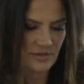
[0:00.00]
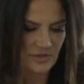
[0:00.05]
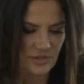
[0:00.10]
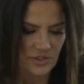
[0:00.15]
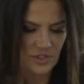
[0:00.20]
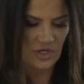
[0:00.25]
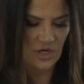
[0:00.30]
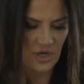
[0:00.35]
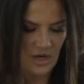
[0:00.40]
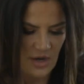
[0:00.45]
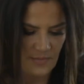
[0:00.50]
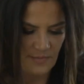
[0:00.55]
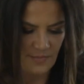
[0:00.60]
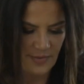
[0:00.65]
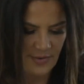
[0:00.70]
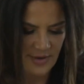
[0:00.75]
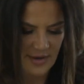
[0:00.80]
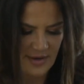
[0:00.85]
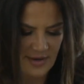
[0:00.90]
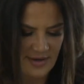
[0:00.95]
on top.
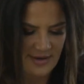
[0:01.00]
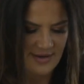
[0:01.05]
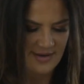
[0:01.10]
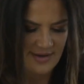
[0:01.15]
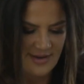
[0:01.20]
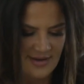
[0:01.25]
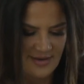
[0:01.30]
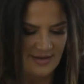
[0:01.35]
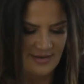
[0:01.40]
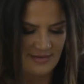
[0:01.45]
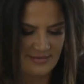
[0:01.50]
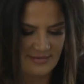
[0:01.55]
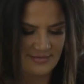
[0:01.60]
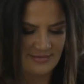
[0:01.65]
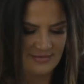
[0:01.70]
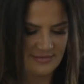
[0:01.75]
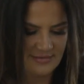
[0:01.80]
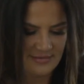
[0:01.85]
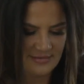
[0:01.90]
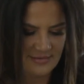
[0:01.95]

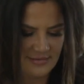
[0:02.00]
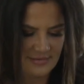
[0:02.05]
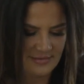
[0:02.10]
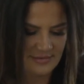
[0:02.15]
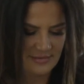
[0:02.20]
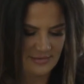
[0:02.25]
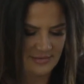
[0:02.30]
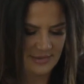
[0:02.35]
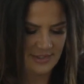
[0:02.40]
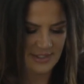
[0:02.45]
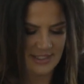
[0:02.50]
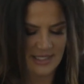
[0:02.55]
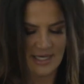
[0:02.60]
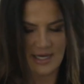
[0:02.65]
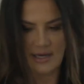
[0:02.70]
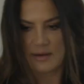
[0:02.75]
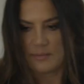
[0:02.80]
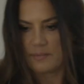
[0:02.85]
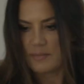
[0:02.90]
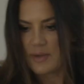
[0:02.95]
Mmm,
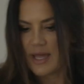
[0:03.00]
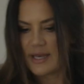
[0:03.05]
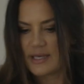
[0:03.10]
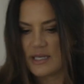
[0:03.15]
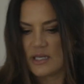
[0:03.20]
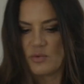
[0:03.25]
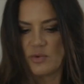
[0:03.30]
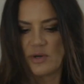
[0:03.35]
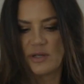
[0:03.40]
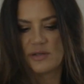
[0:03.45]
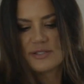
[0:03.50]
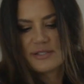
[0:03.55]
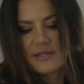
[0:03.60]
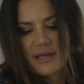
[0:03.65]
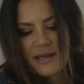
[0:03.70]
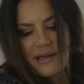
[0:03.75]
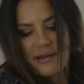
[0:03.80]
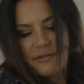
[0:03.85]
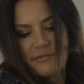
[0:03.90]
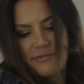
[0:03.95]
yum. And you know what else I
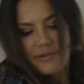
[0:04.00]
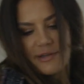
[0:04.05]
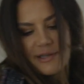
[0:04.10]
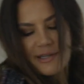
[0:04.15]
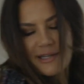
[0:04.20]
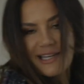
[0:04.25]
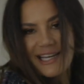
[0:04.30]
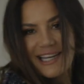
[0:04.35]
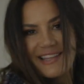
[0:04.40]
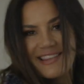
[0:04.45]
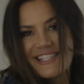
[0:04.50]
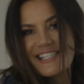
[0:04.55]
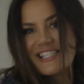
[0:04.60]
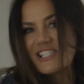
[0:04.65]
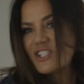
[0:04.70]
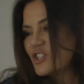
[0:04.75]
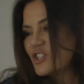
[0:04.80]
love? This is